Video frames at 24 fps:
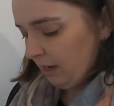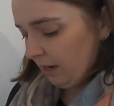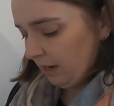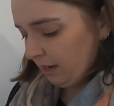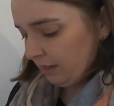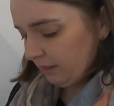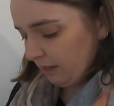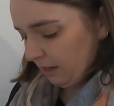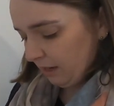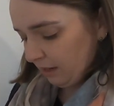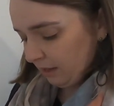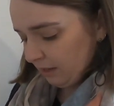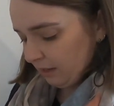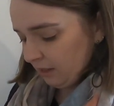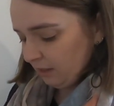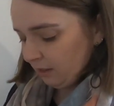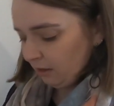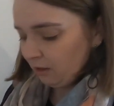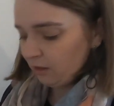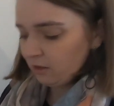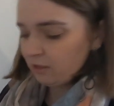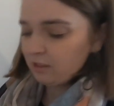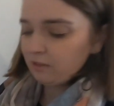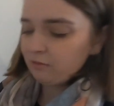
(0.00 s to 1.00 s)
And then I think it
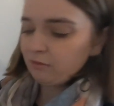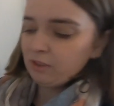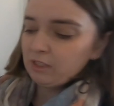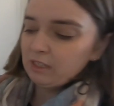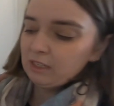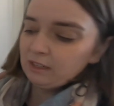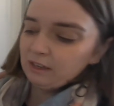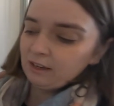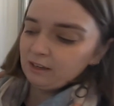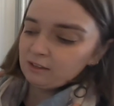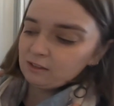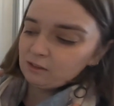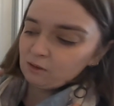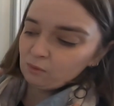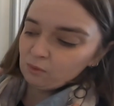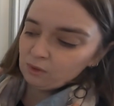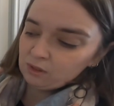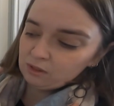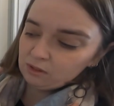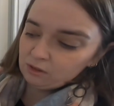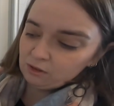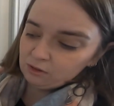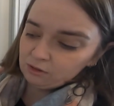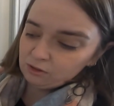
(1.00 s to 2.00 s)
goes really nice
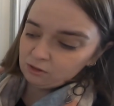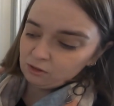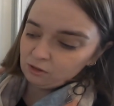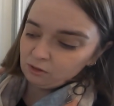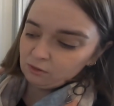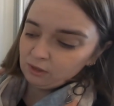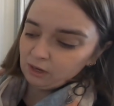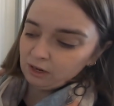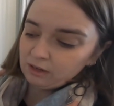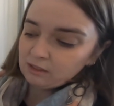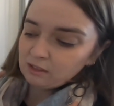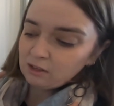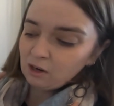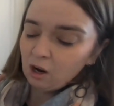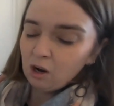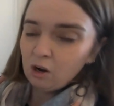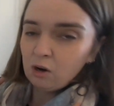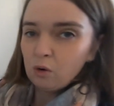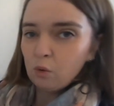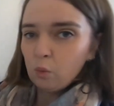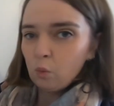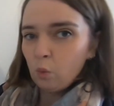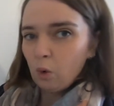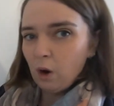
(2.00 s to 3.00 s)
with those two. Now it's
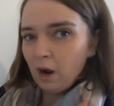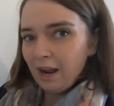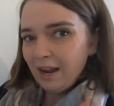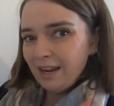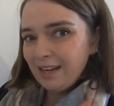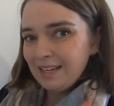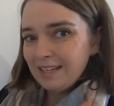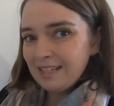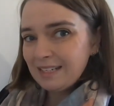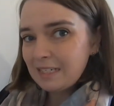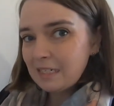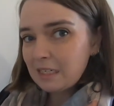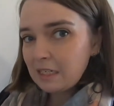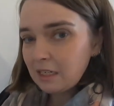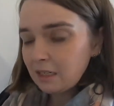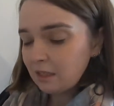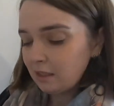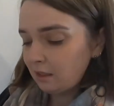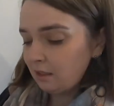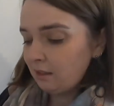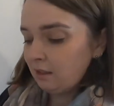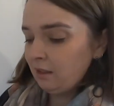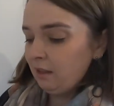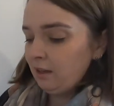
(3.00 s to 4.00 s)
not white,
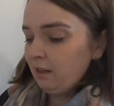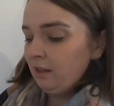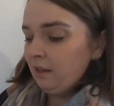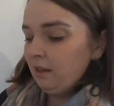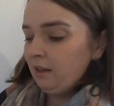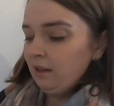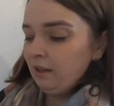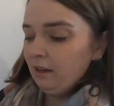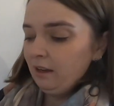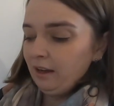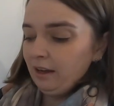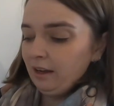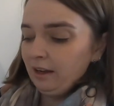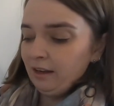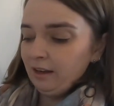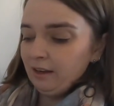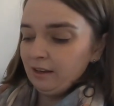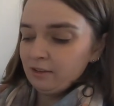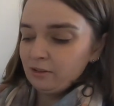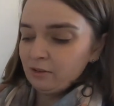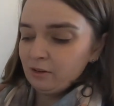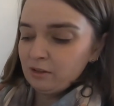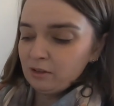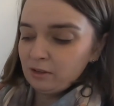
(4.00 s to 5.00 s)

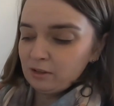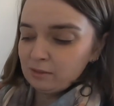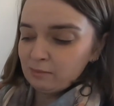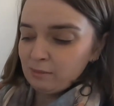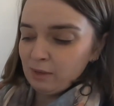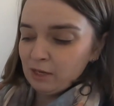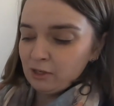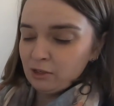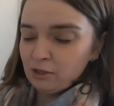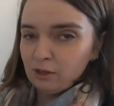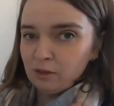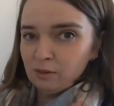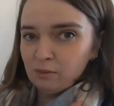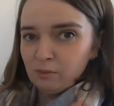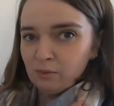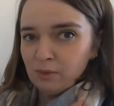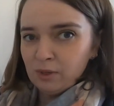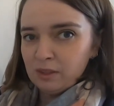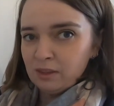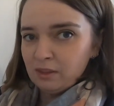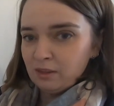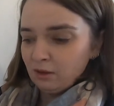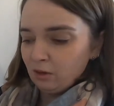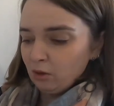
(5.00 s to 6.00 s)
so it does match in
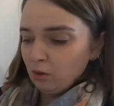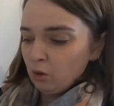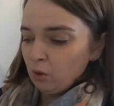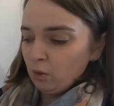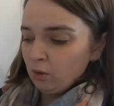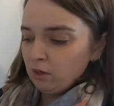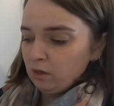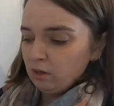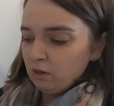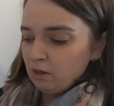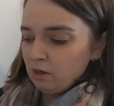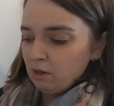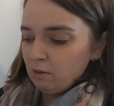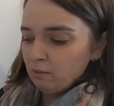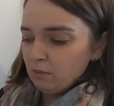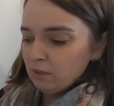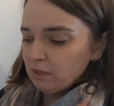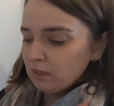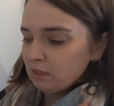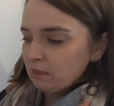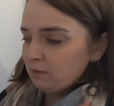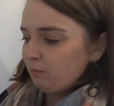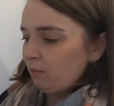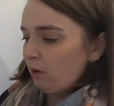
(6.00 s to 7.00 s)
with the cream
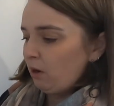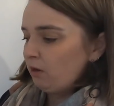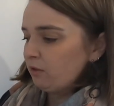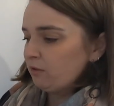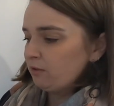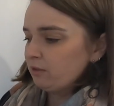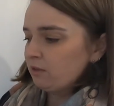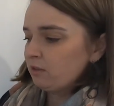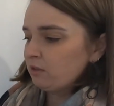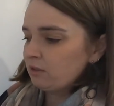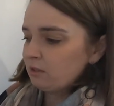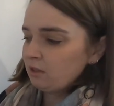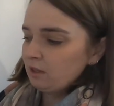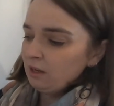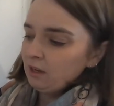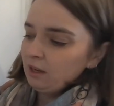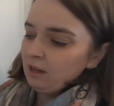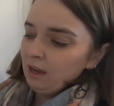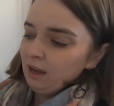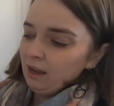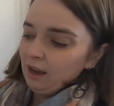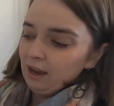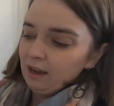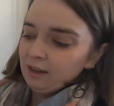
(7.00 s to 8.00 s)
spots,
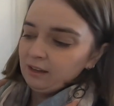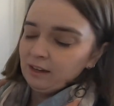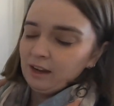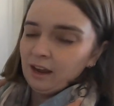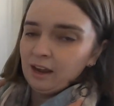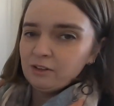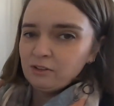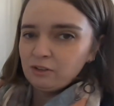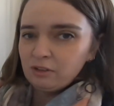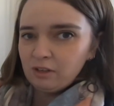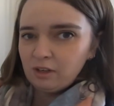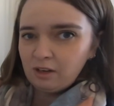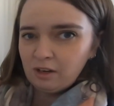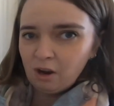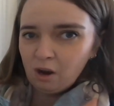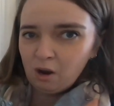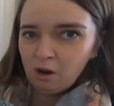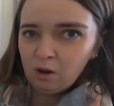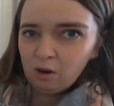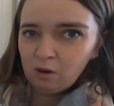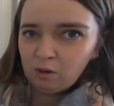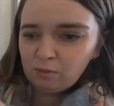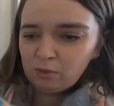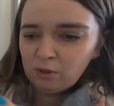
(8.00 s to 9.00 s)
and it actually
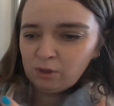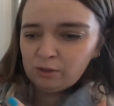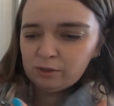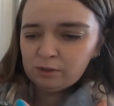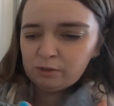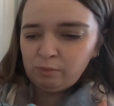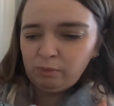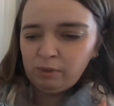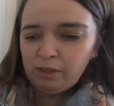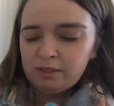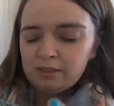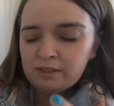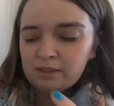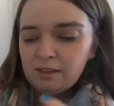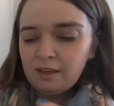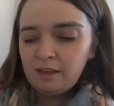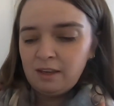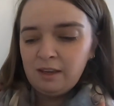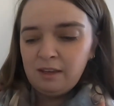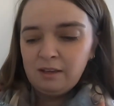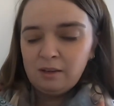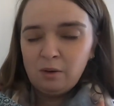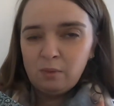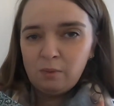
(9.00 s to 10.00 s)
almost blends
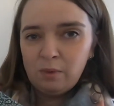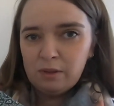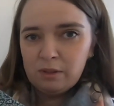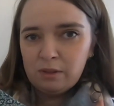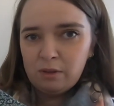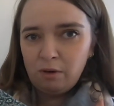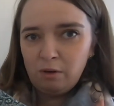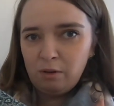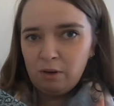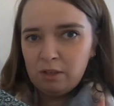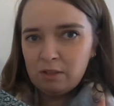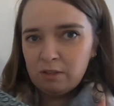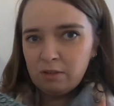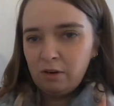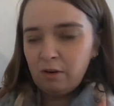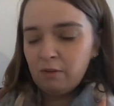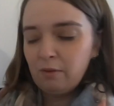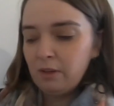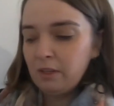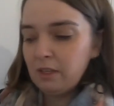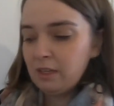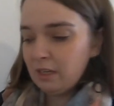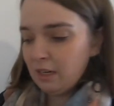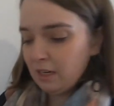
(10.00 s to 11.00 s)
in with the green. So I
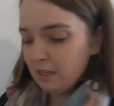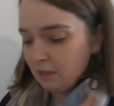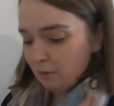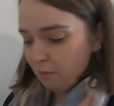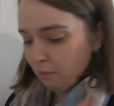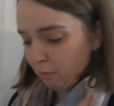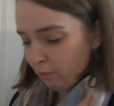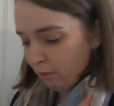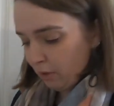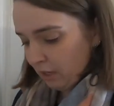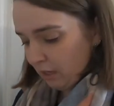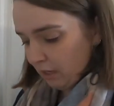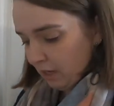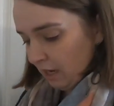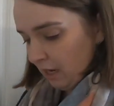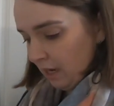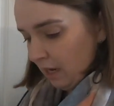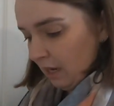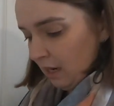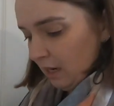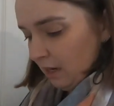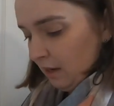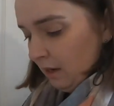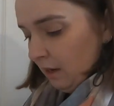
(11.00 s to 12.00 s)
really need to bring
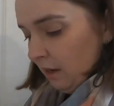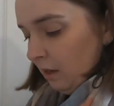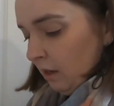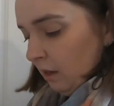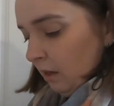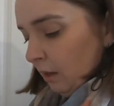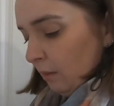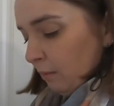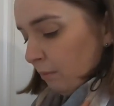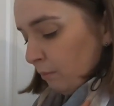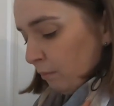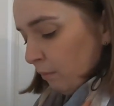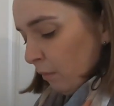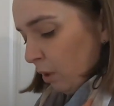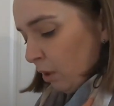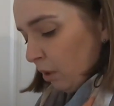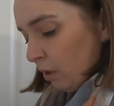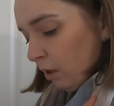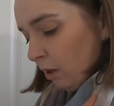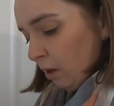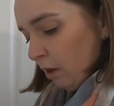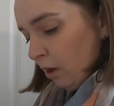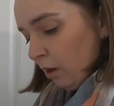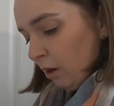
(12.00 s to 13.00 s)
in
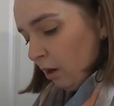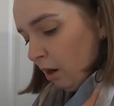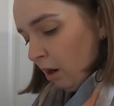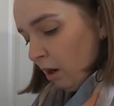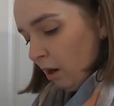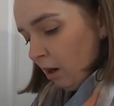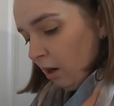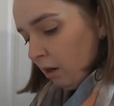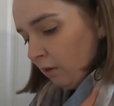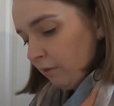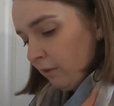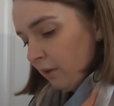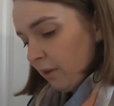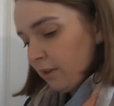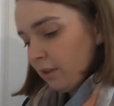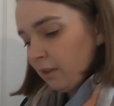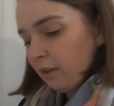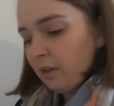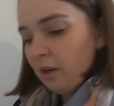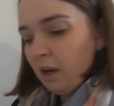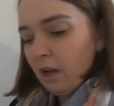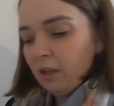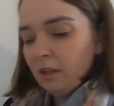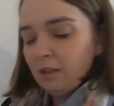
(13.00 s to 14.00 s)
more of the
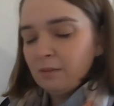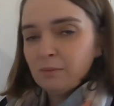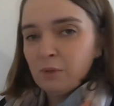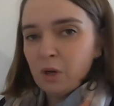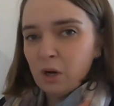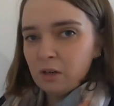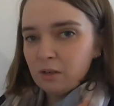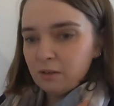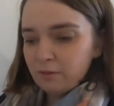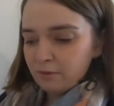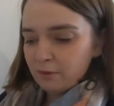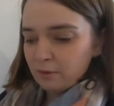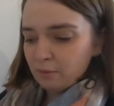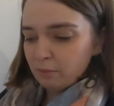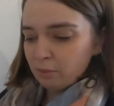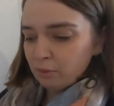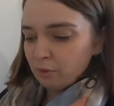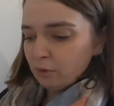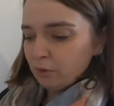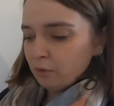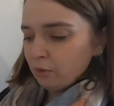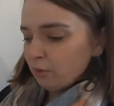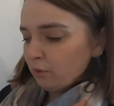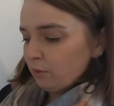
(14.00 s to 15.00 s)
colour, more of the
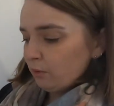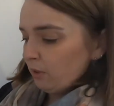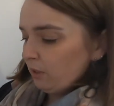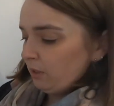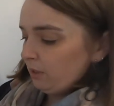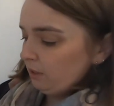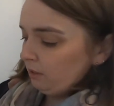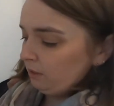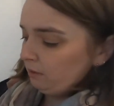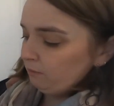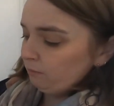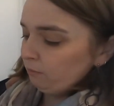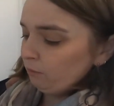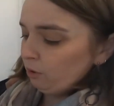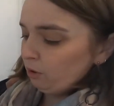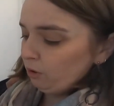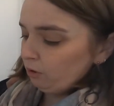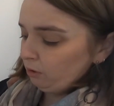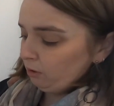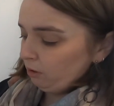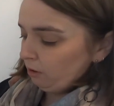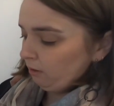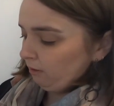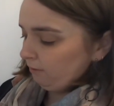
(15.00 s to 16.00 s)
blue,
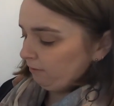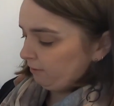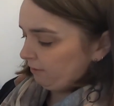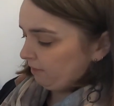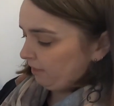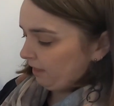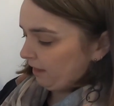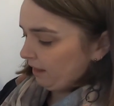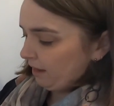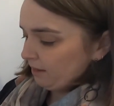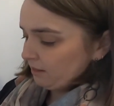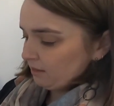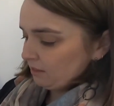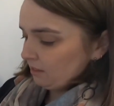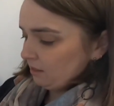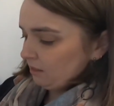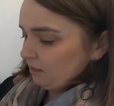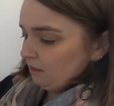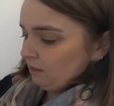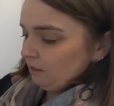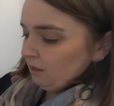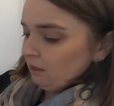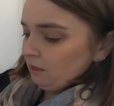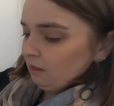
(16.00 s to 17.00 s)
more of that
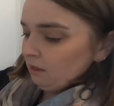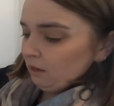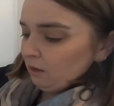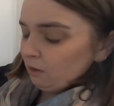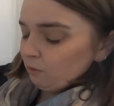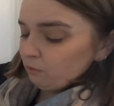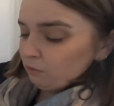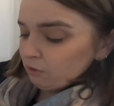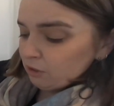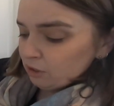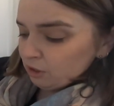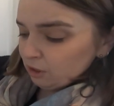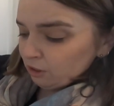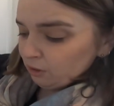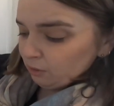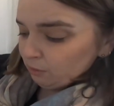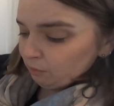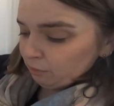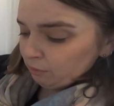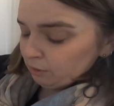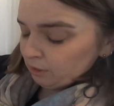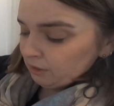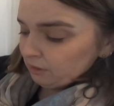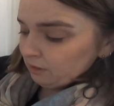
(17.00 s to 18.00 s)
original
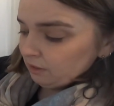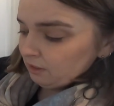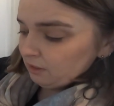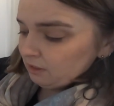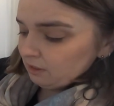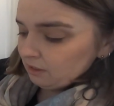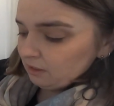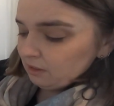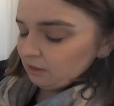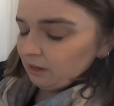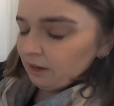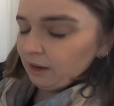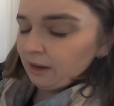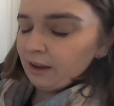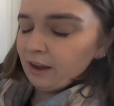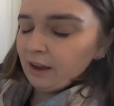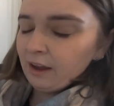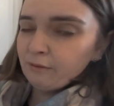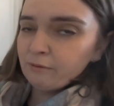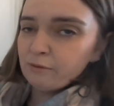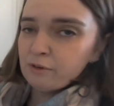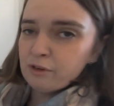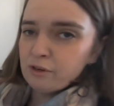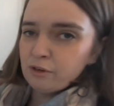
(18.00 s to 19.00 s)
print,
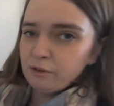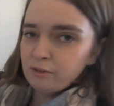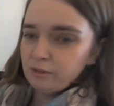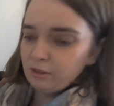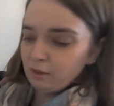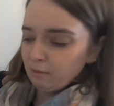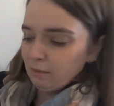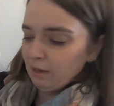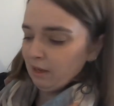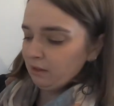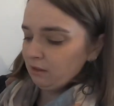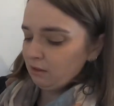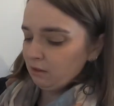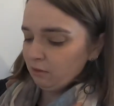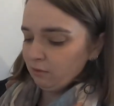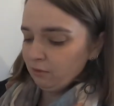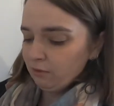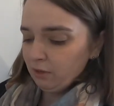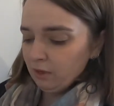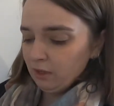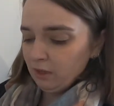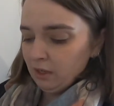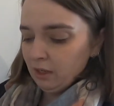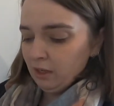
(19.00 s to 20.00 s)
and reduce the amount of
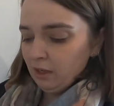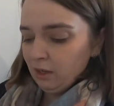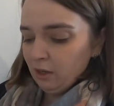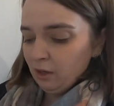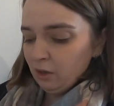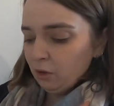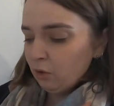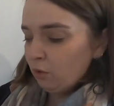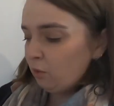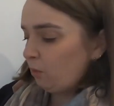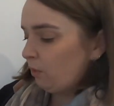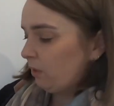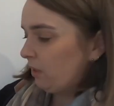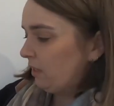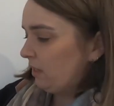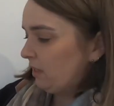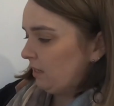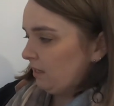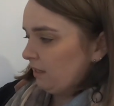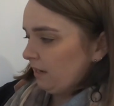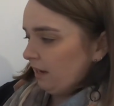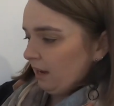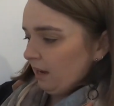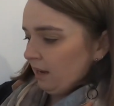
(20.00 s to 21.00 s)

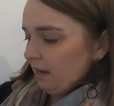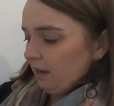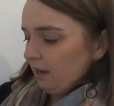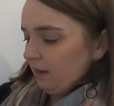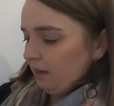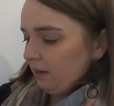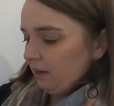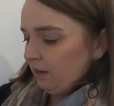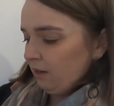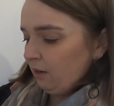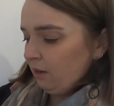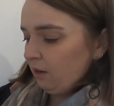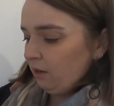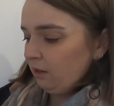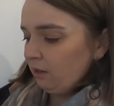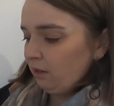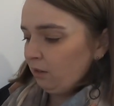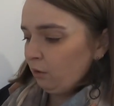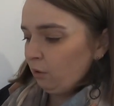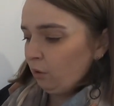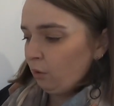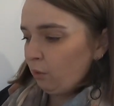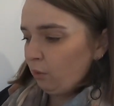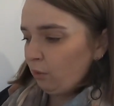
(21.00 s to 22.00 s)
green and
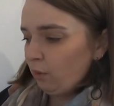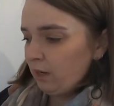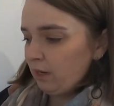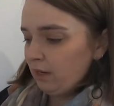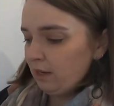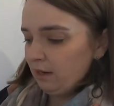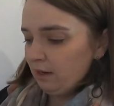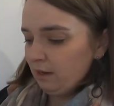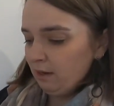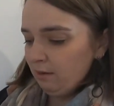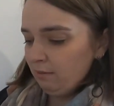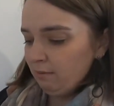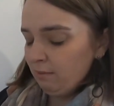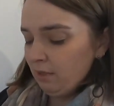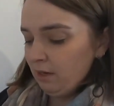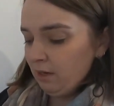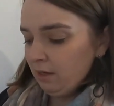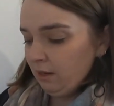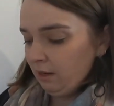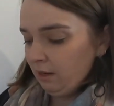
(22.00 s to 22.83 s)
cream.